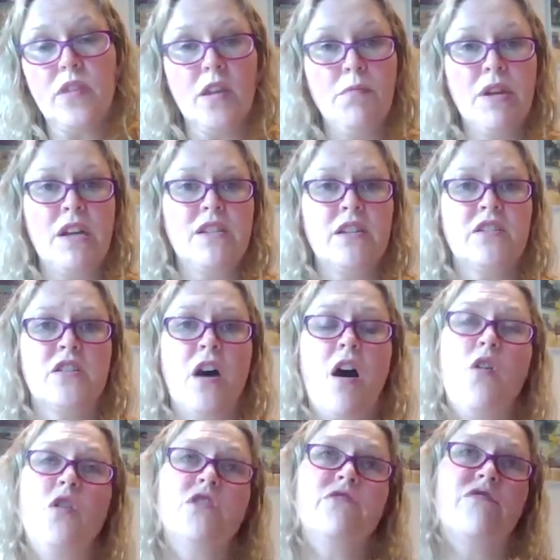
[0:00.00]
Because as the
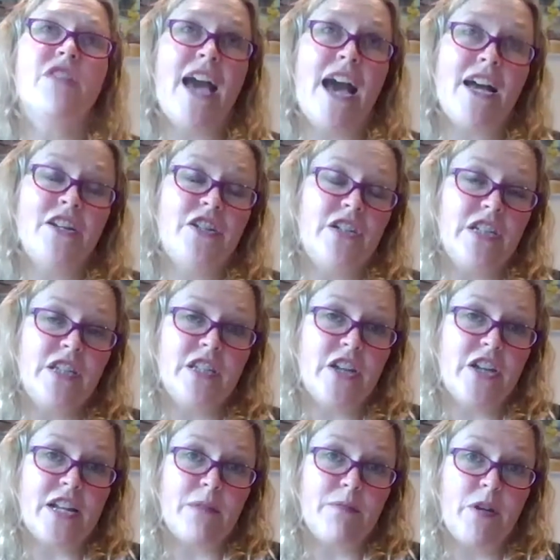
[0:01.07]
holder of the ashes, the
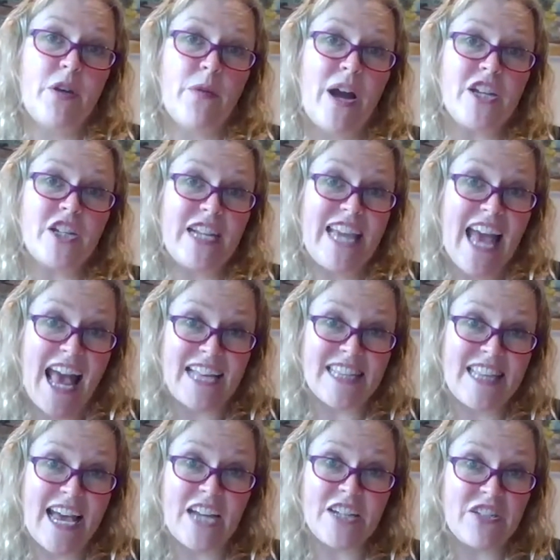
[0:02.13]
gentleman who actually has
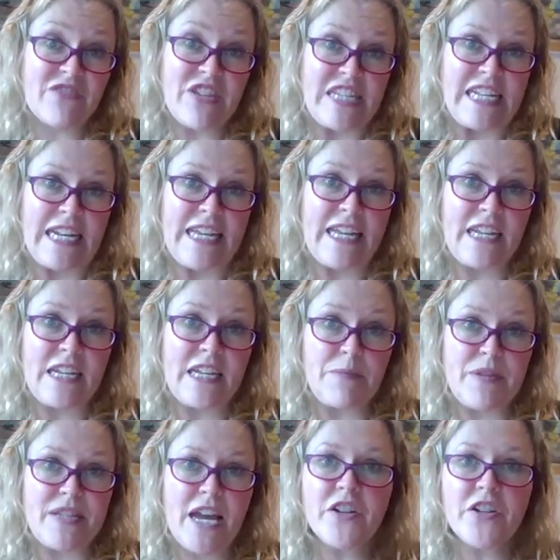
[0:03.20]
the ashes physically in his
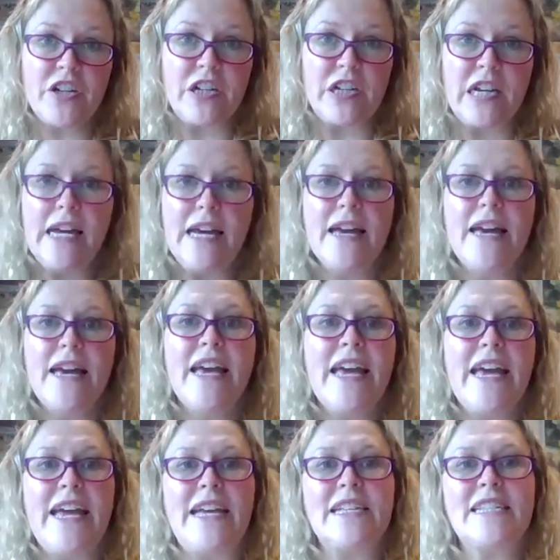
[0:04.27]
possession,
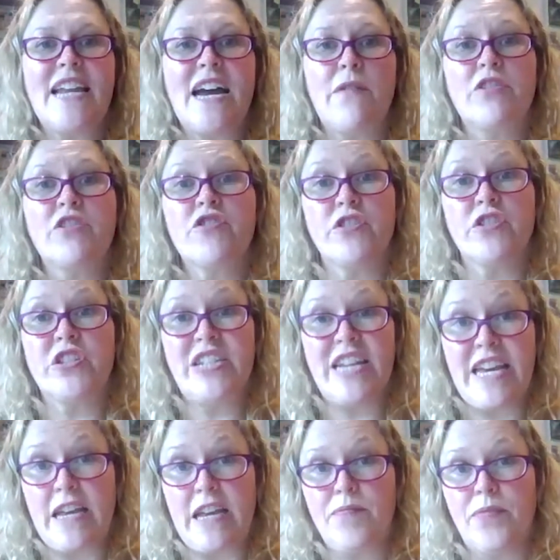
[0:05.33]
he is now a
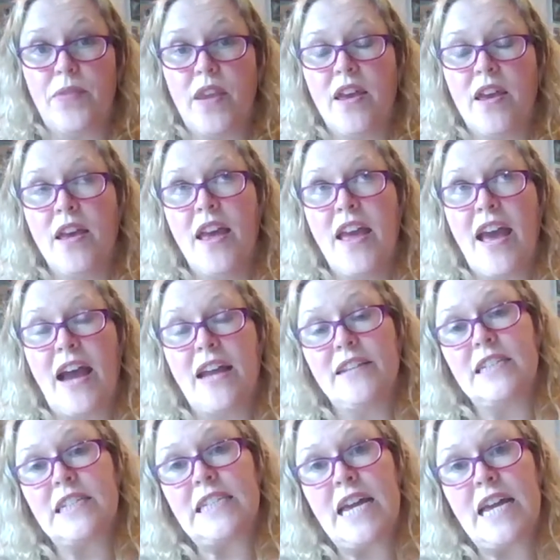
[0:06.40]
trustee.
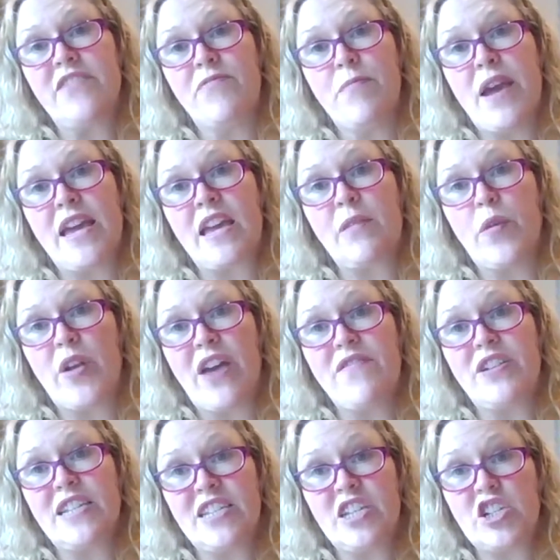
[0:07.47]
And instead of making
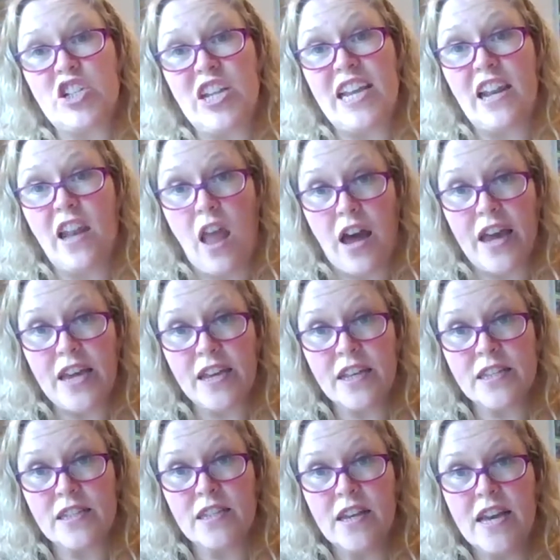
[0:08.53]
whatever decision he
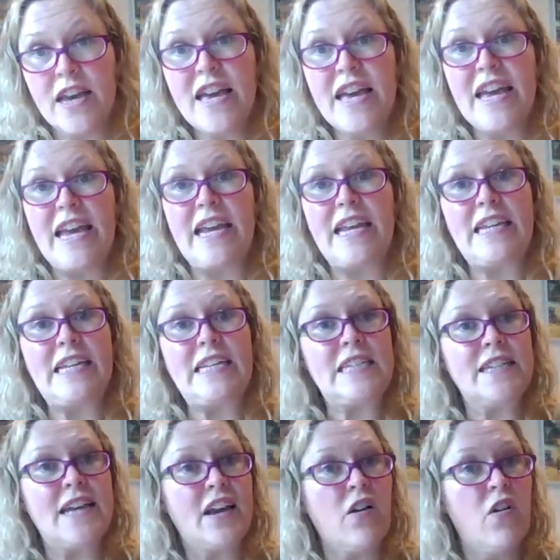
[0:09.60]
likes, he needs to
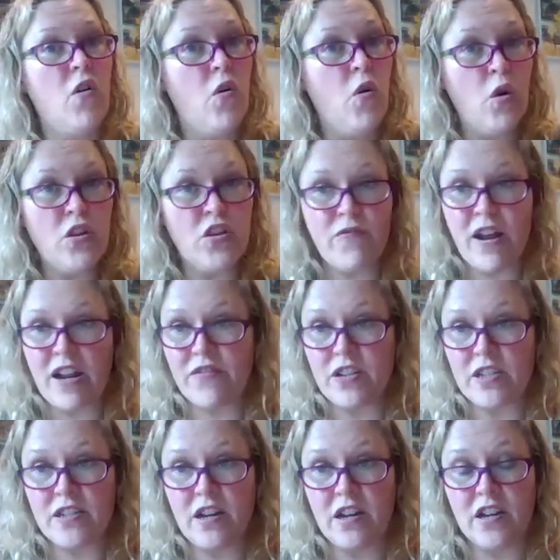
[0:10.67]
take all of the
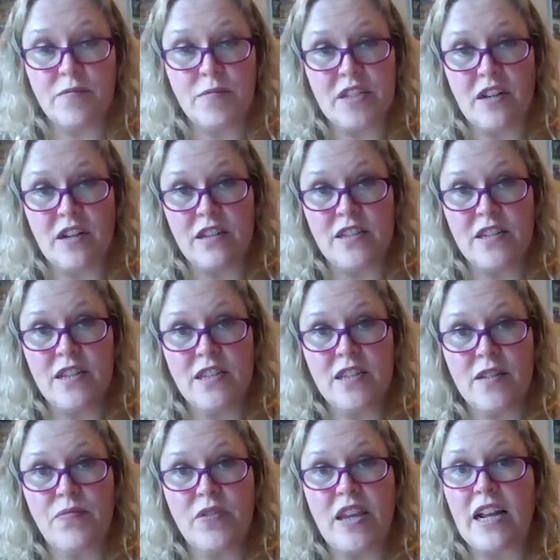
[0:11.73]
relevant
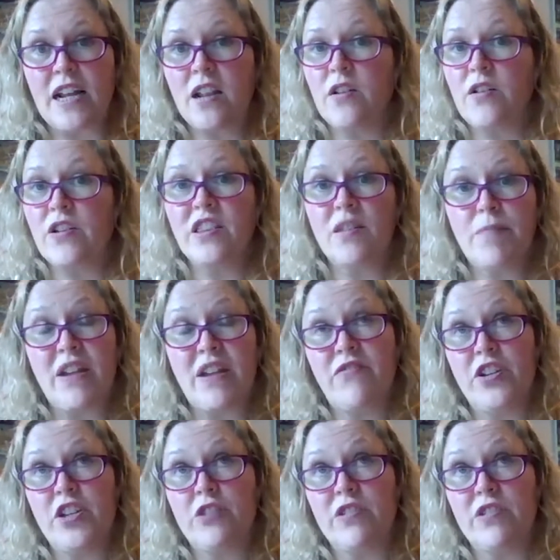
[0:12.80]
circumstances, including the
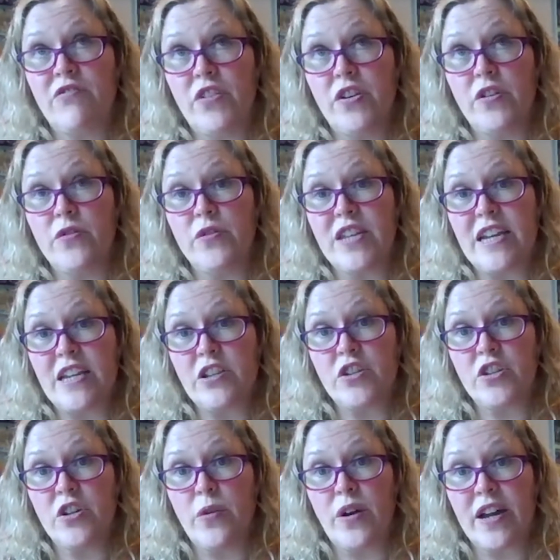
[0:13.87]
beneficiary's views,
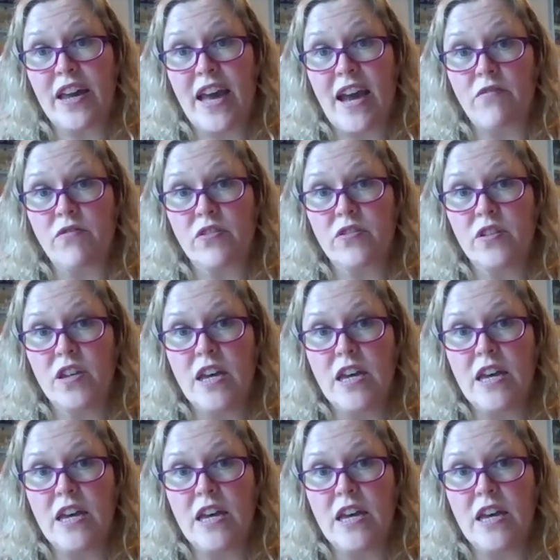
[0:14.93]
into account.